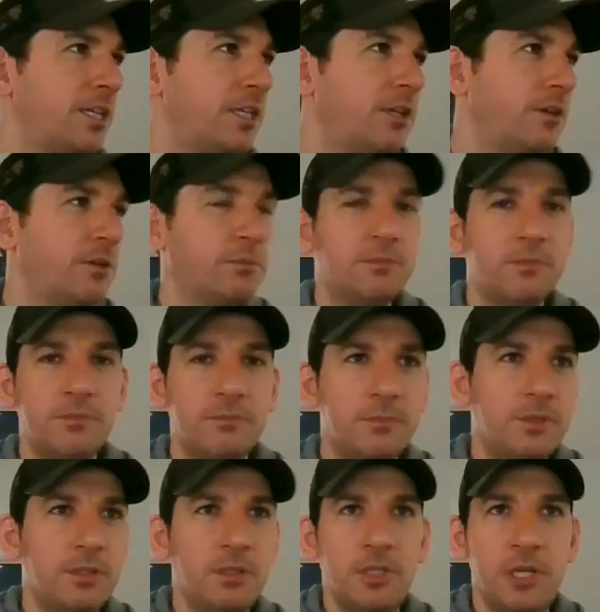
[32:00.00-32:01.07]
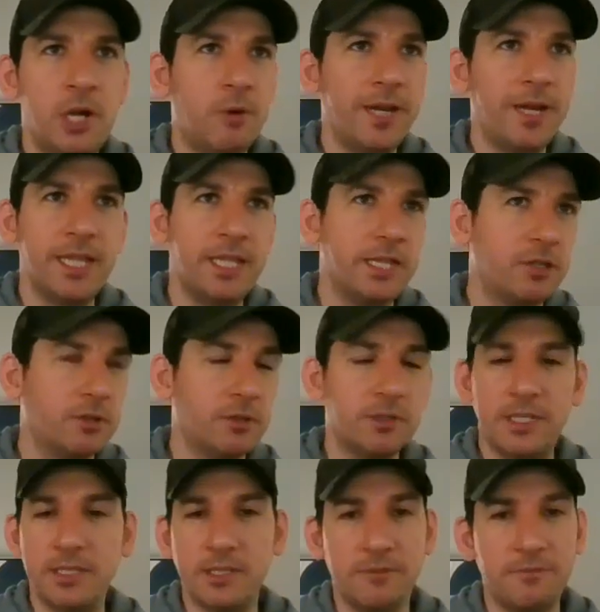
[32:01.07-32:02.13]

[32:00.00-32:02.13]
you know, Noah Eagle is a